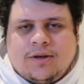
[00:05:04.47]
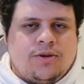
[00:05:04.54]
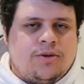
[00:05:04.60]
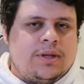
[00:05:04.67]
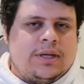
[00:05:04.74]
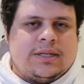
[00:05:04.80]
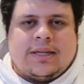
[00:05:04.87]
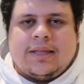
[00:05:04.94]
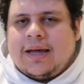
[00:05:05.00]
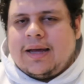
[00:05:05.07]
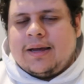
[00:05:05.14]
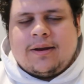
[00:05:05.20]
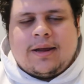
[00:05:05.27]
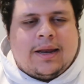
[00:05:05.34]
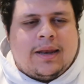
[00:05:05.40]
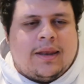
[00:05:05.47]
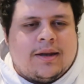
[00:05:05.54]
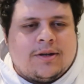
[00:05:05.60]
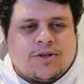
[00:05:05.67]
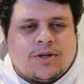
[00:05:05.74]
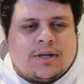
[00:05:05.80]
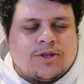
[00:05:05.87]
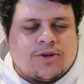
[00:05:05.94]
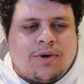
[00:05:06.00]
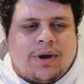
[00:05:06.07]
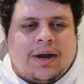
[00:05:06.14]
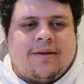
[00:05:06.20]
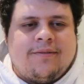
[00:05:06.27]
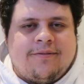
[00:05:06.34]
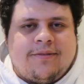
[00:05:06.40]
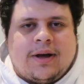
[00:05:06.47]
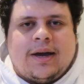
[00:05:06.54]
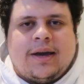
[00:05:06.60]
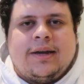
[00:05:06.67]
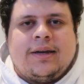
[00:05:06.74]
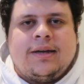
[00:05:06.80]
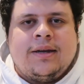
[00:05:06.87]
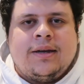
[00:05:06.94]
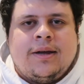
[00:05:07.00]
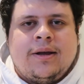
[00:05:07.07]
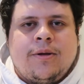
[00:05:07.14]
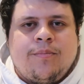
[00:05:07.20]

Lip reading: do this and that, and to try and find